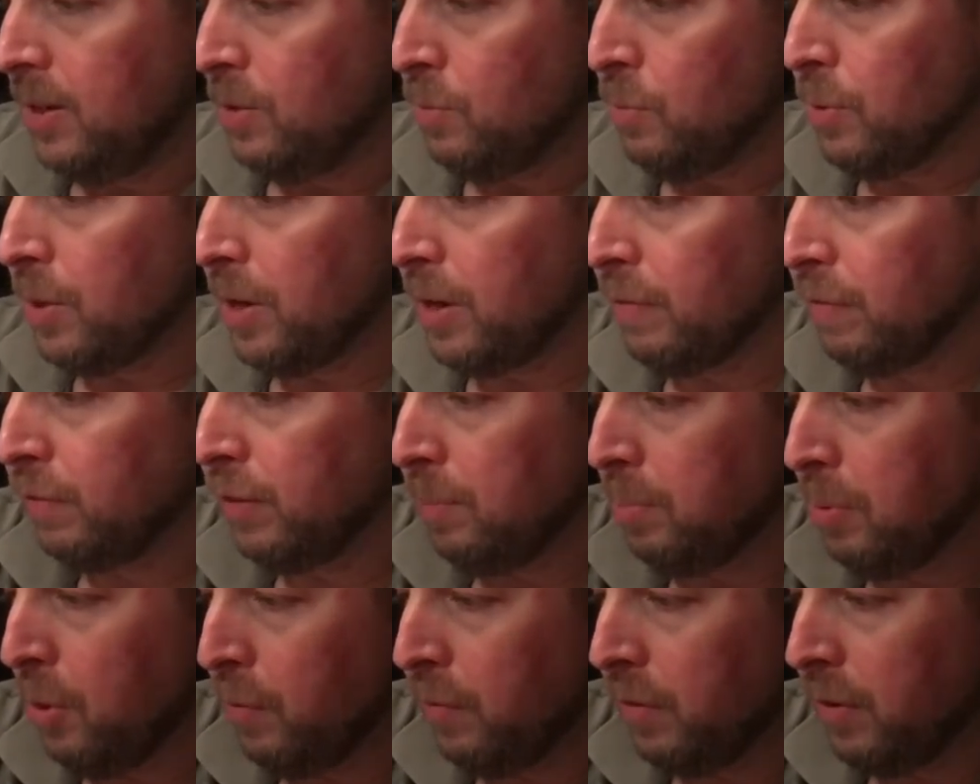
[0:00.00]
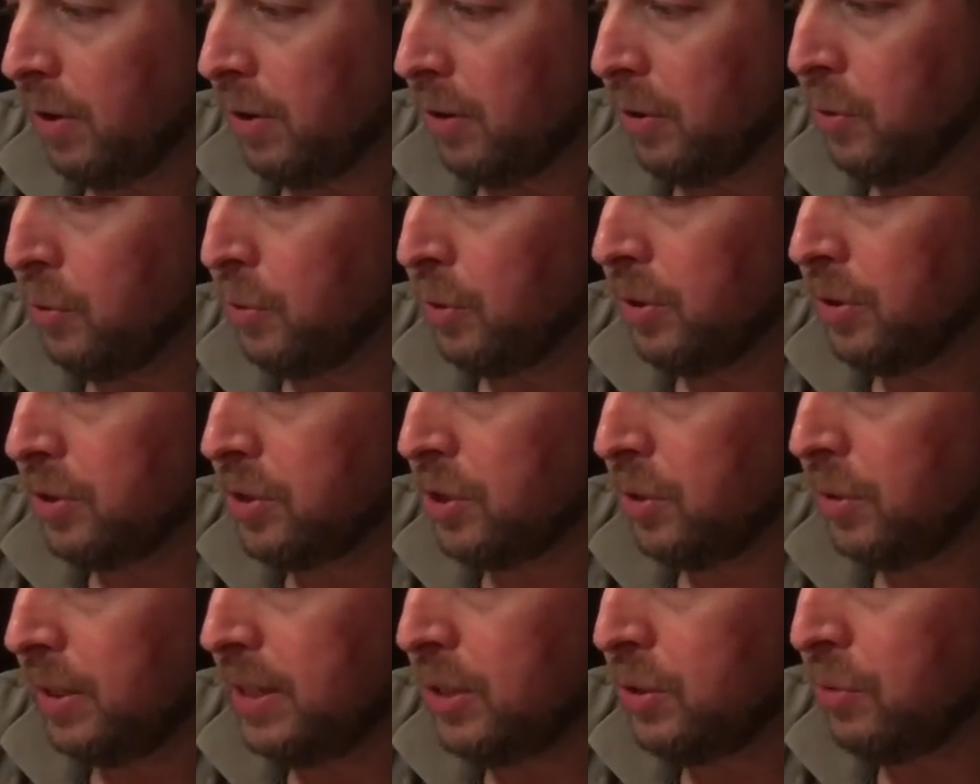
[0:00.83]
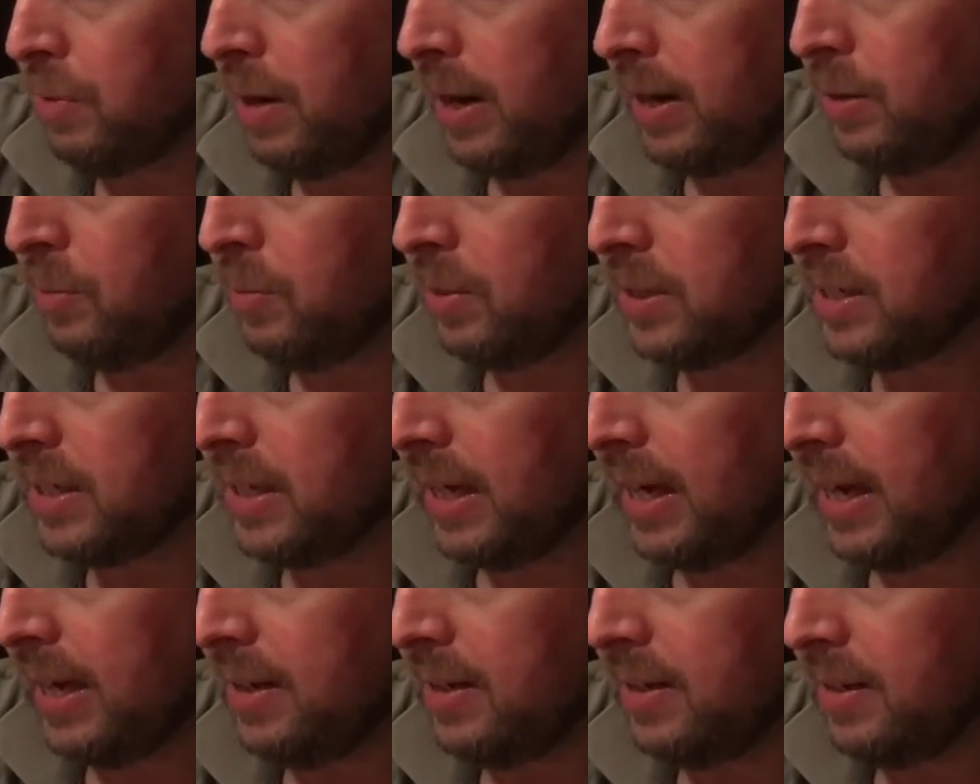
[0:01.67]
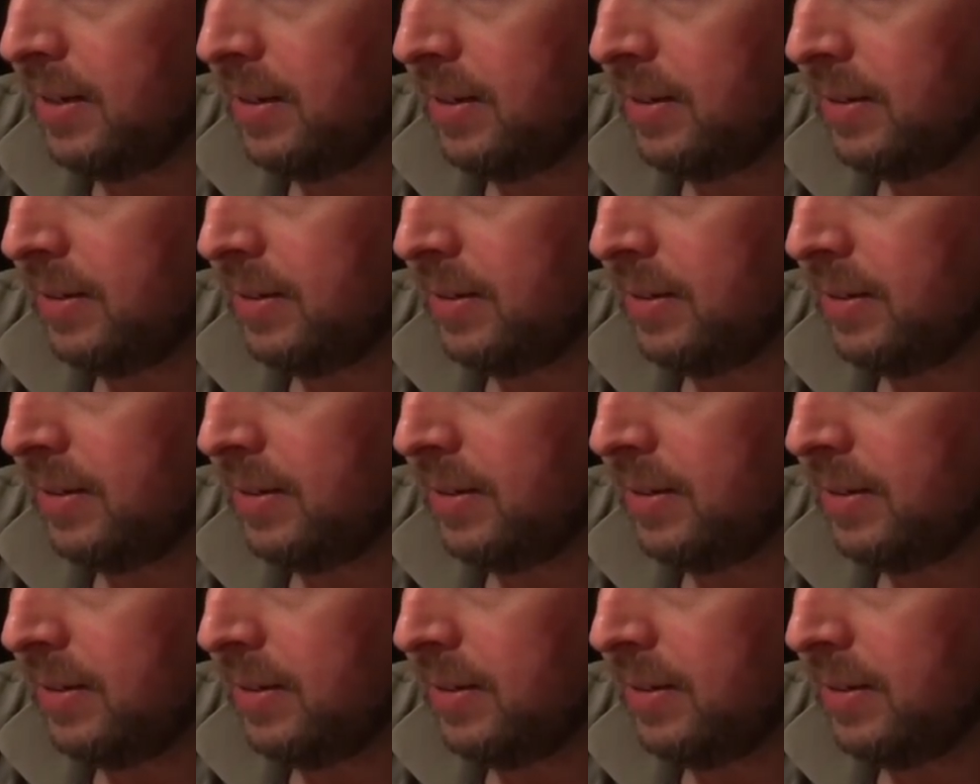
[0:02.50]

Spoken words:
We're going to flip over our ogre so he's ready once again.